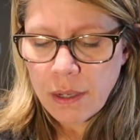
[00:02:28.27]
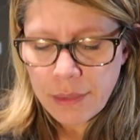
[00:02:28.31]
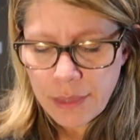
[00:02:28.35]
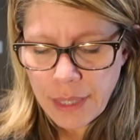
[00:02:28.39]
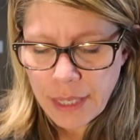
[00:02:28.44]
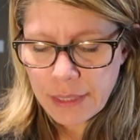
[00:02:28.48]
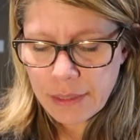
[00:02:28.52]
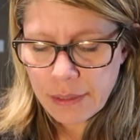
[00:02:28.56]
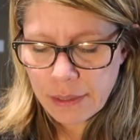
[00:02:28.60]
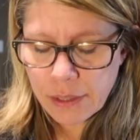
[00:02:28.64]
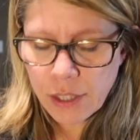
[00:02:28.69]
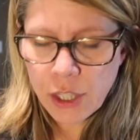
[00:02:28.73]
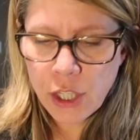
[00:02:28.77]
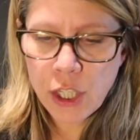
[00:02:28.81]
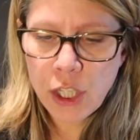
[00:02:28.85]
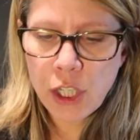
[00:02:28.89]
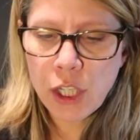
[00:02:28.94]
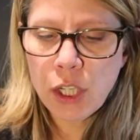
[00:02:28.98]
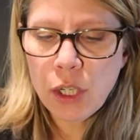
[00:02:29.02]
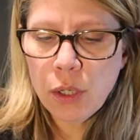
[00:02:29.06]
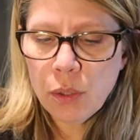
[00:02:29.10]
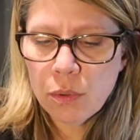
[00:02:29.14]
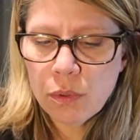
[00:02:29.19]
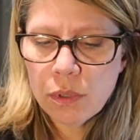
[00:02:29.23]
That's
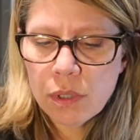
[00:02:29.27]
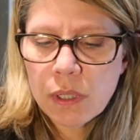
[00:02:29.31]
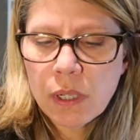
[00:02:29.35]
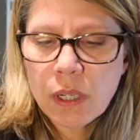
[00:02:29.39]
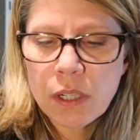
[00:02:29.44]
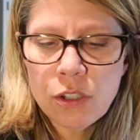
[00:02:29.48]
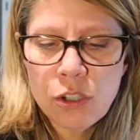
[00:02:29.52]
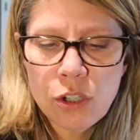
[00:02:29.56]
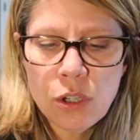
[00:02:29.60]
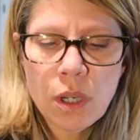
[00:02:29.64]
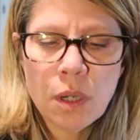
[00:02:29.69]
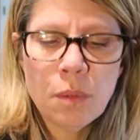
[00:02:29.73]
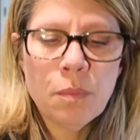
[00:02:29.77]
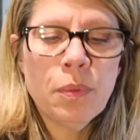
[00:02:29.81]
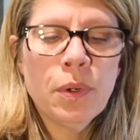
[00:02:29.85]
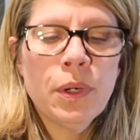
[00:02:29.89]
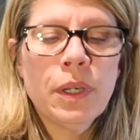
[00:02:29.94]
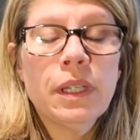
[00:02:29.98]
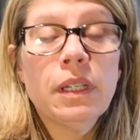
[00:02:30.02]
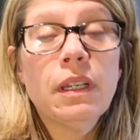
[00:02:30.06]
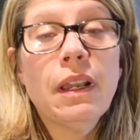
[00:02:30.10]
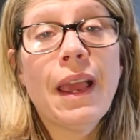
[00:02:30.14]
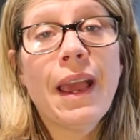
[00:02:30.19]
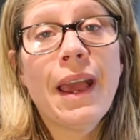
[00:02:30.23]
cute, because you can
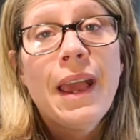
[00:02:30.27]
put